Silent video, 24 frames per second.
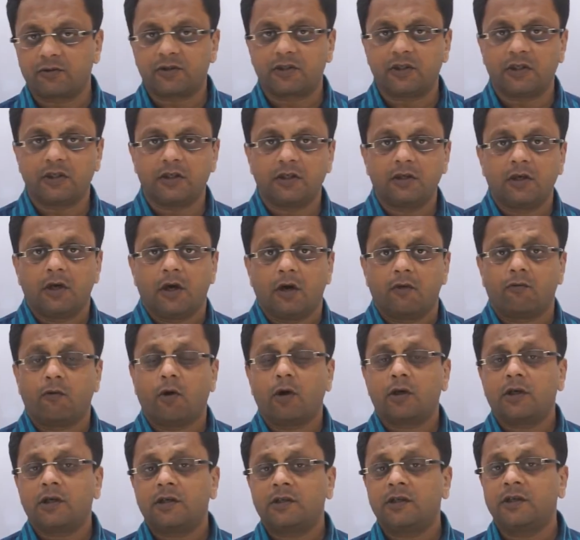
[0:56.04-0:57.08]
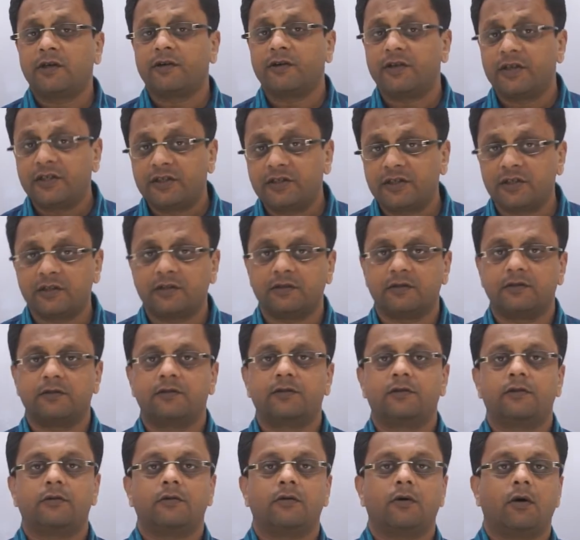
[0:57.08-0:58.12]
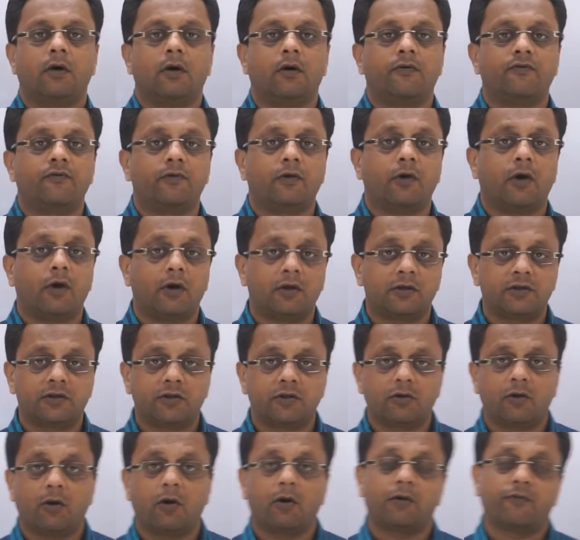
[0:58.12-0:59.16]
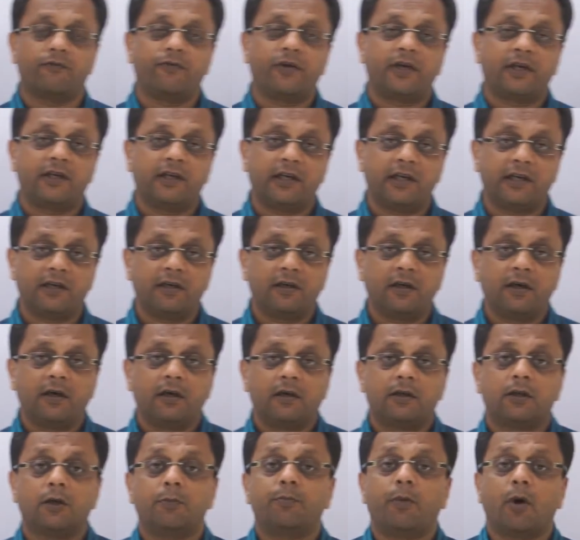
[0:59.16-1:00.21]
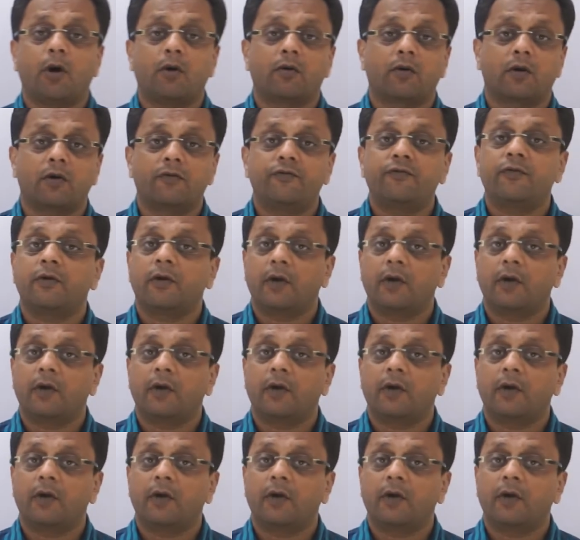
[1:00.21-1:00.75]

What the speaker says: see what are the reasons of loss or weakening the power of